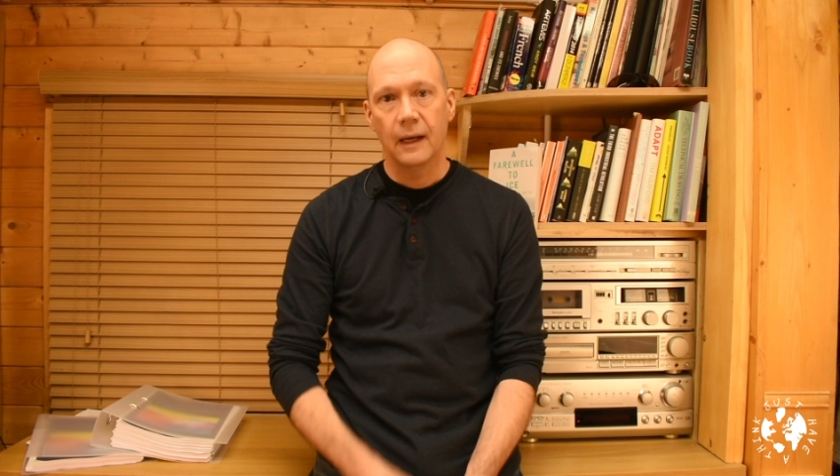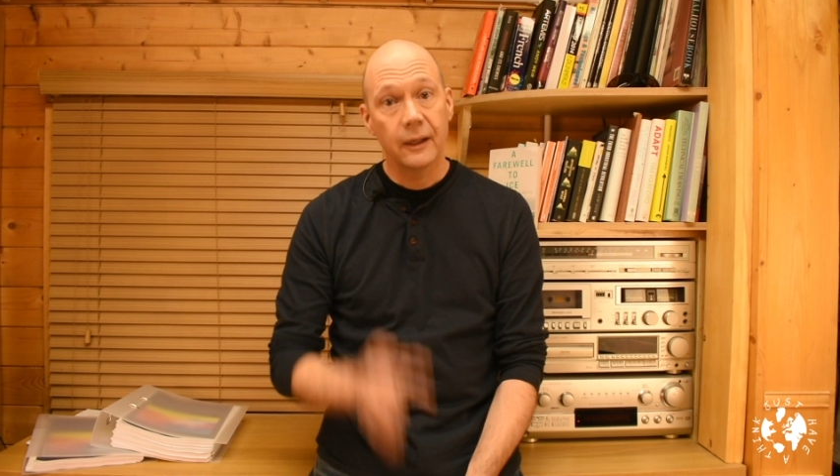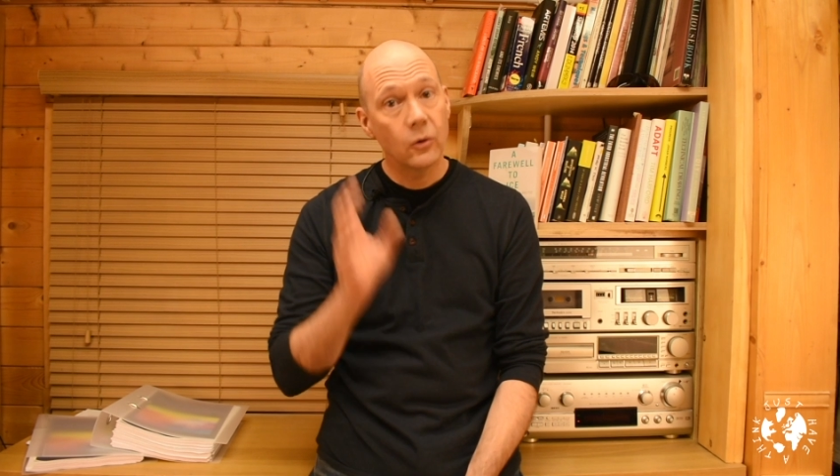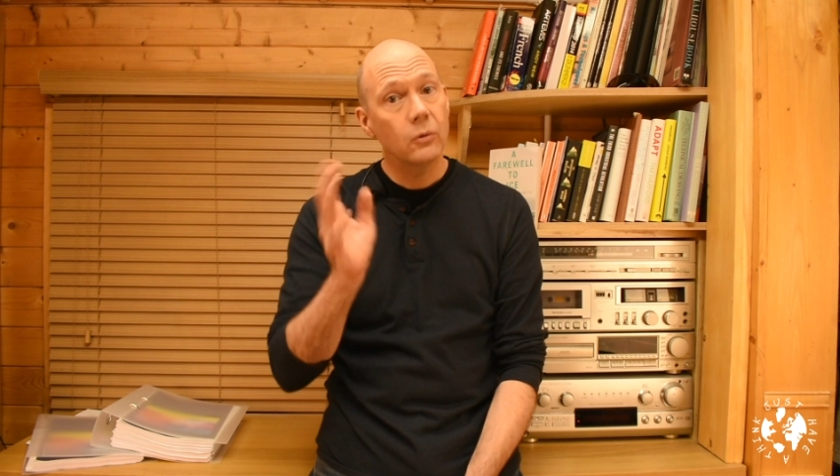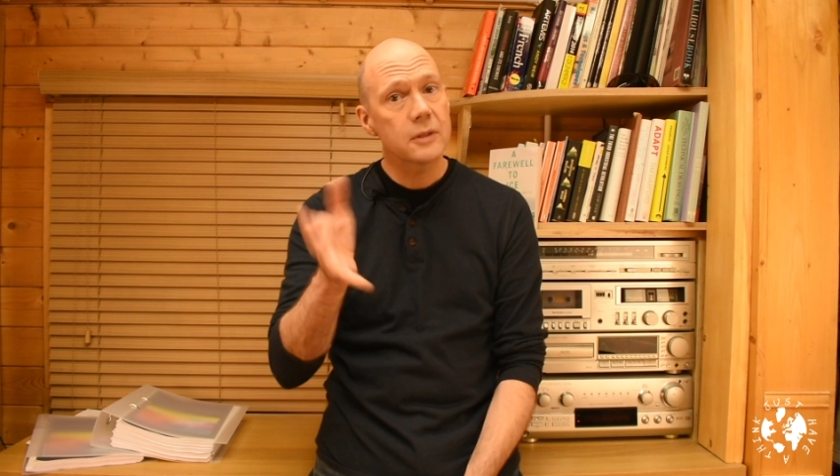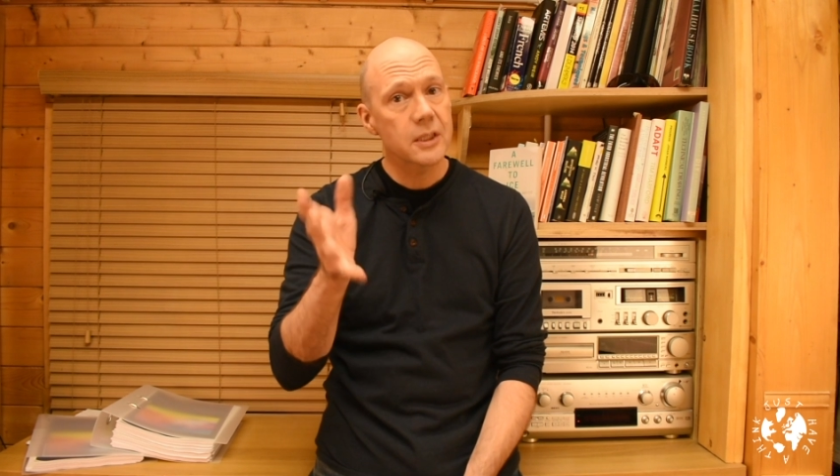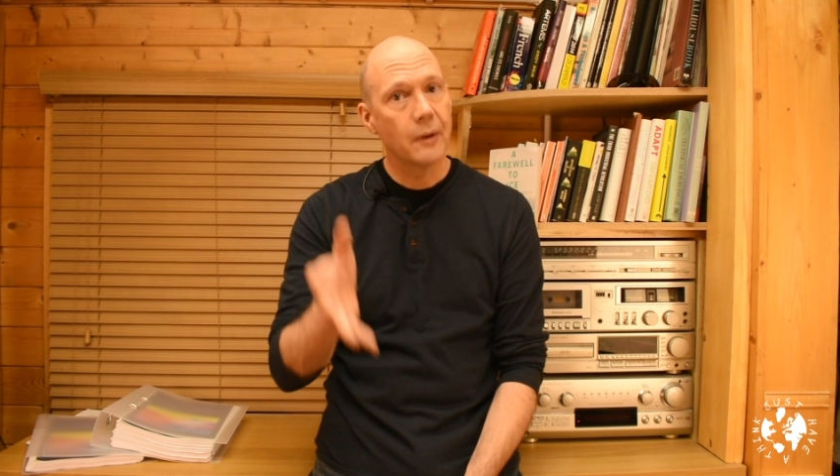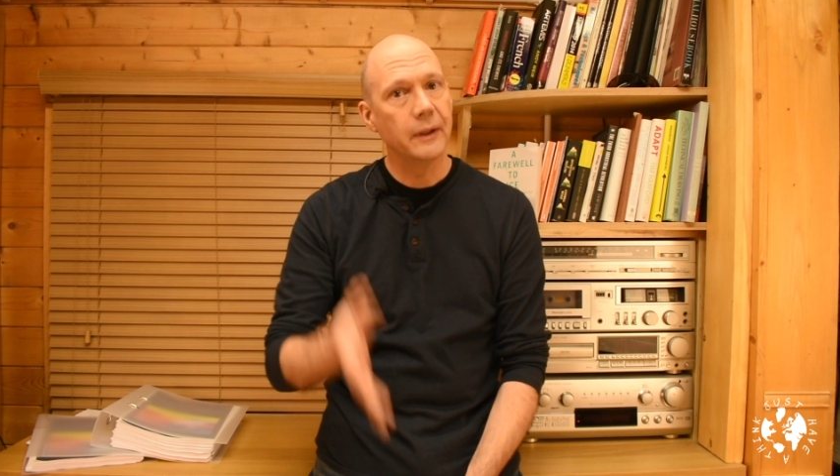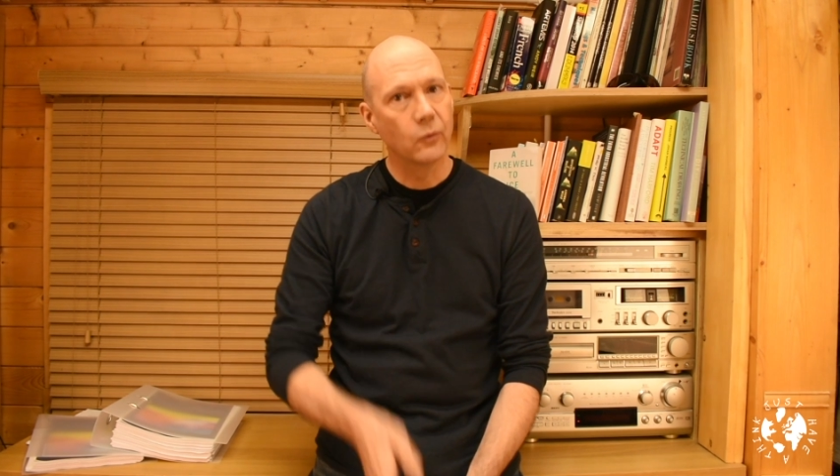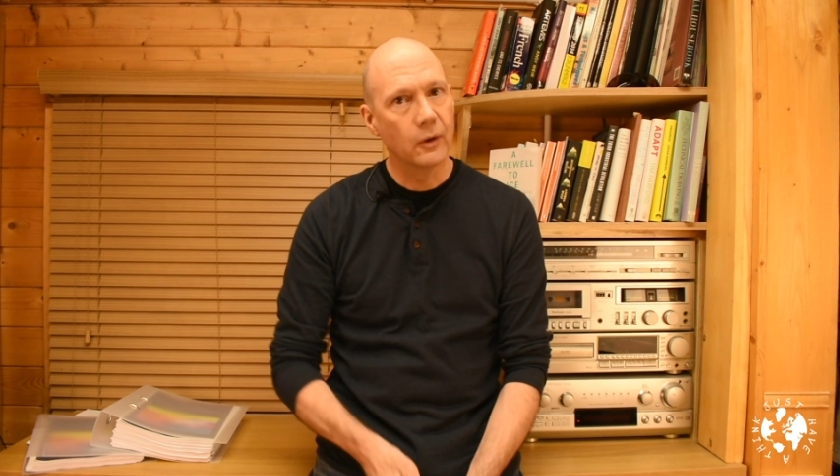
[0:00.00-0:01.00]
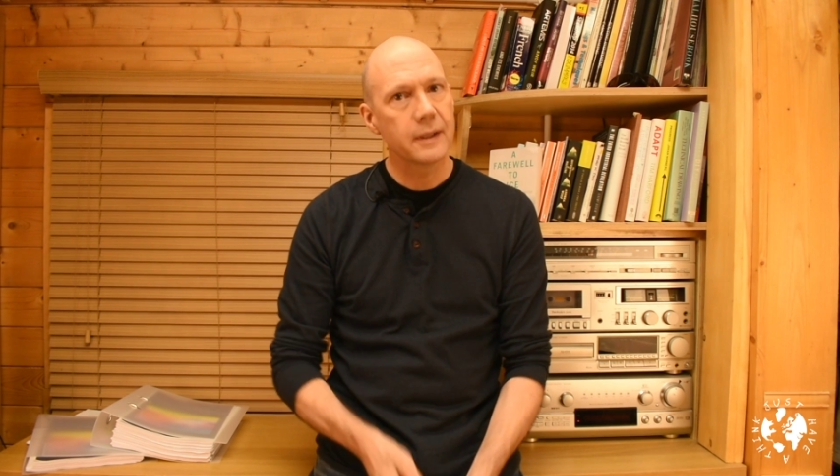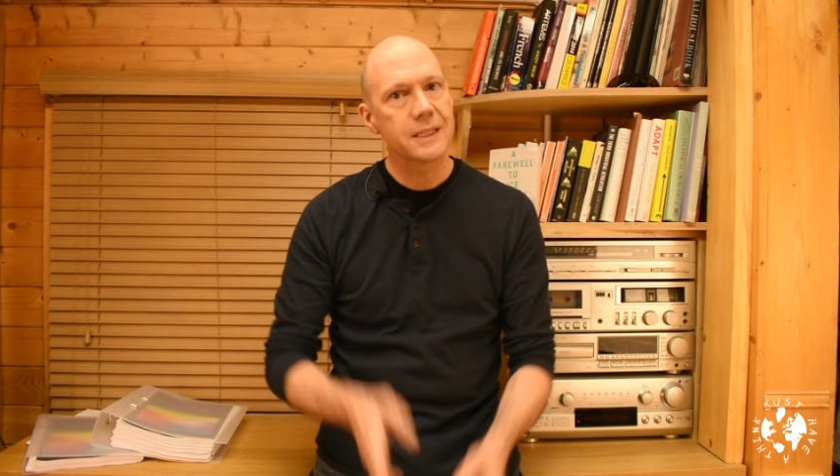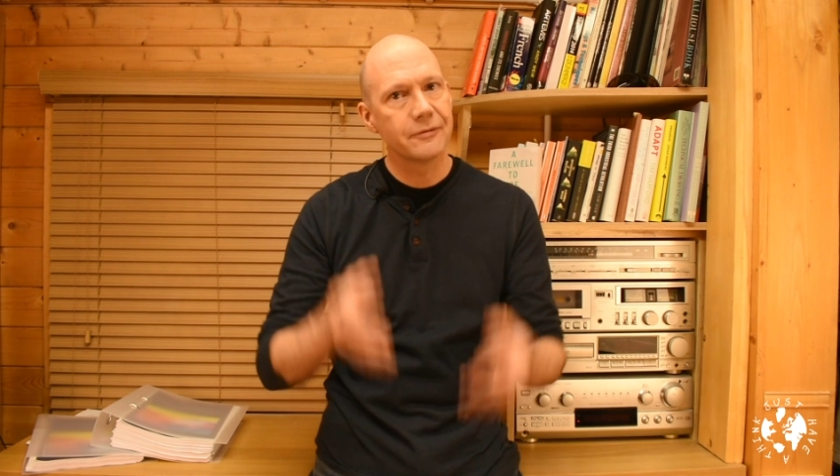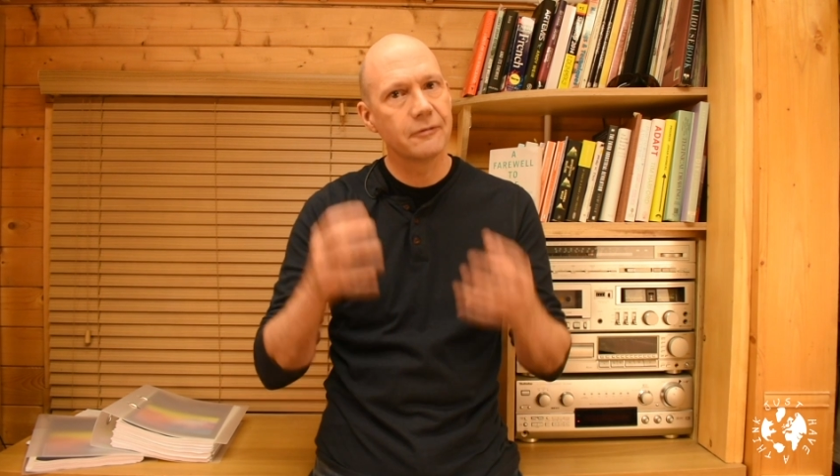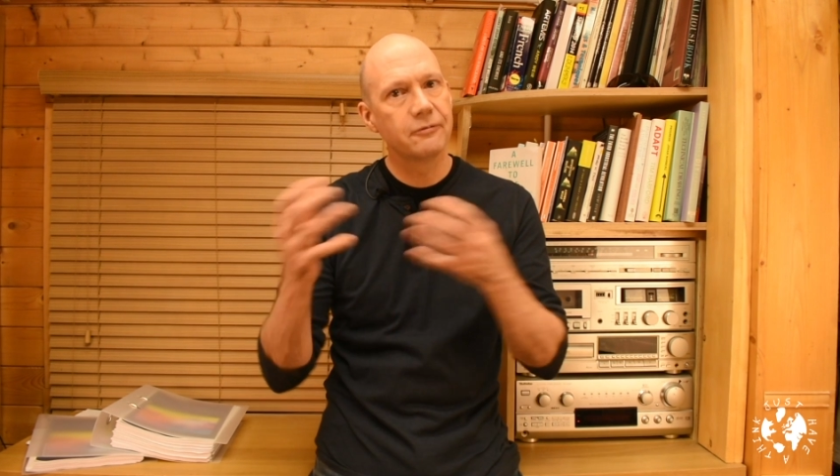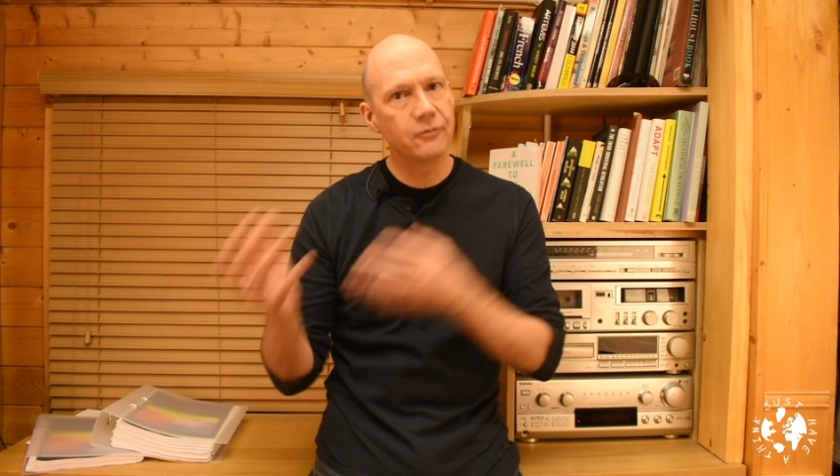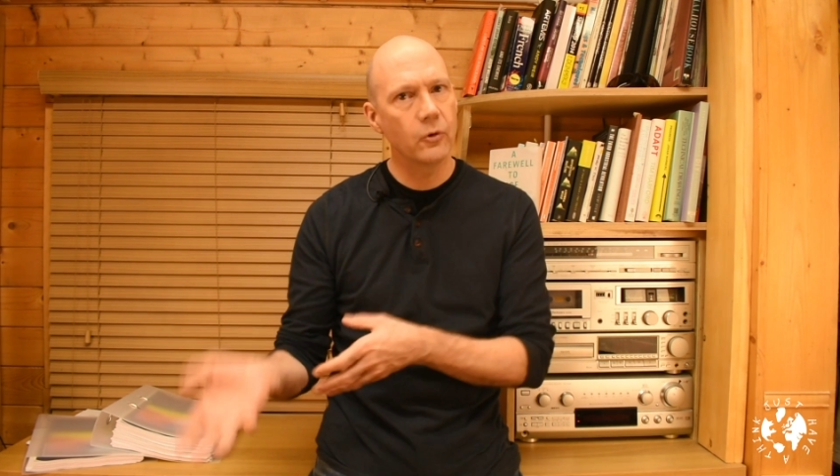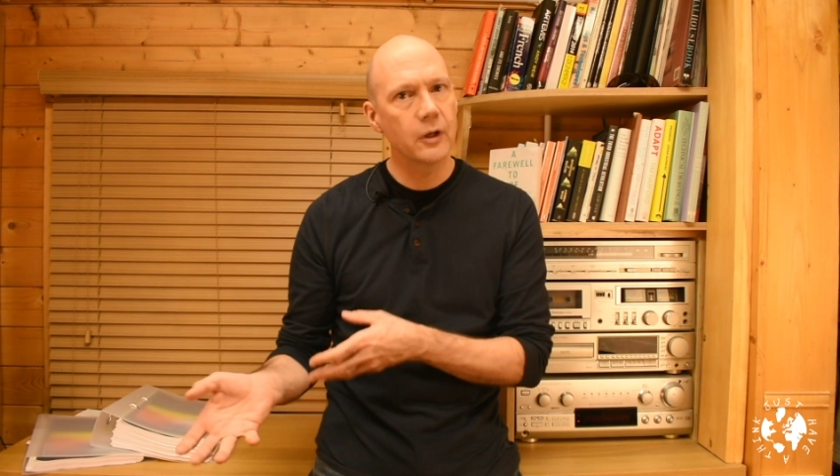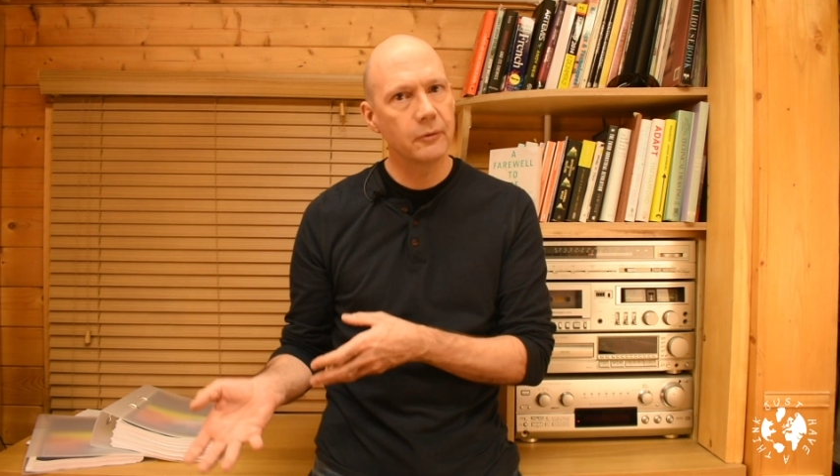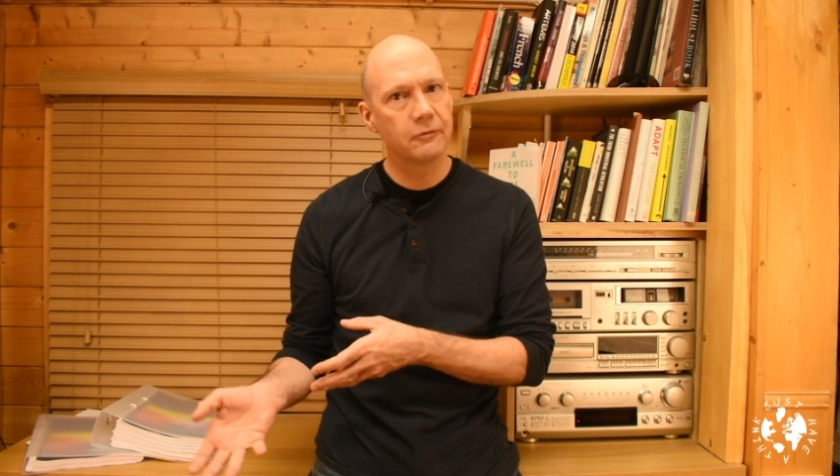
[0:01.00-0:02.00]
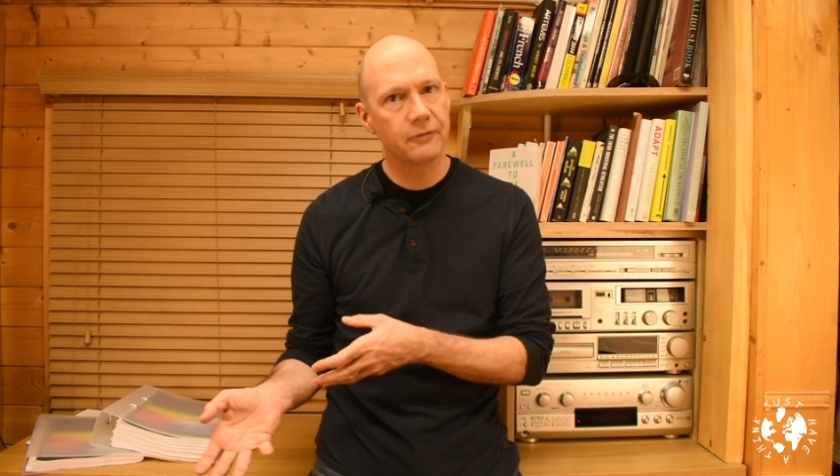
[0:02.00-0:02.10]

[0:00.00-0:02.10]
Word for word: and it also only works if affordable